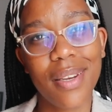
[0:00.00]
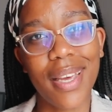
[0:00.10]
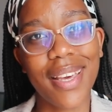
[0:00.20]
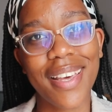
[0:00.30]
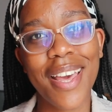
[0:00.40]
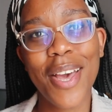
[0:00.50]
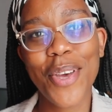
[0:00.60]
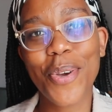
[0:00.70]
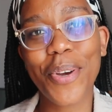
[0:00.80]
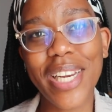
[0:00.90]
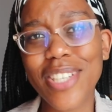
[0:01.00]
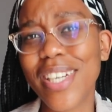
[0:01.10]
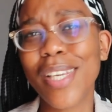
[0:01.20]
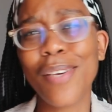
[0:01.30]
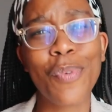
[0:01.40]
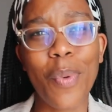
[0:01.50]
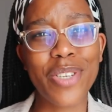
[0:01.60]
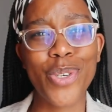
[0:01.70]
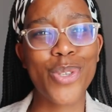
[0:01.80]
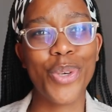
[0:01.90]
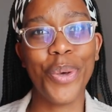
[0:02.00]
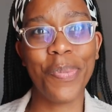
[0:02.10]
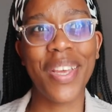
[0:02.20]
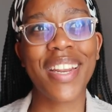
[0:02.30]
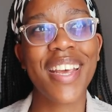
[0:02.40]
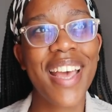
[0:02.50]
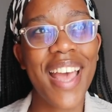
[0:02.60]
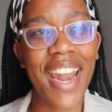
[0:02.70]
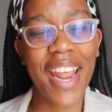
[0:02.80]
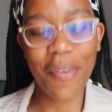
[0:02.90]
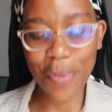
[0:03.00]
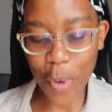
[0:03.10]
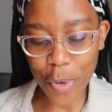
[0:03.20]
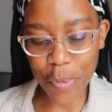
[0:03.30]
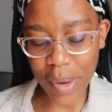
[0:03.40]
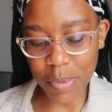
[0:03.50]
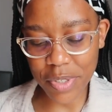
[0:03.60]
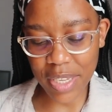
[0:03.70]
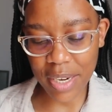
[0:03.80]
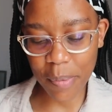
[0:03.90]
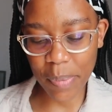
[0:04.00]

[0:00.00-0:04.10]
Like, you could literally even watch a sermon and have your own Bible study.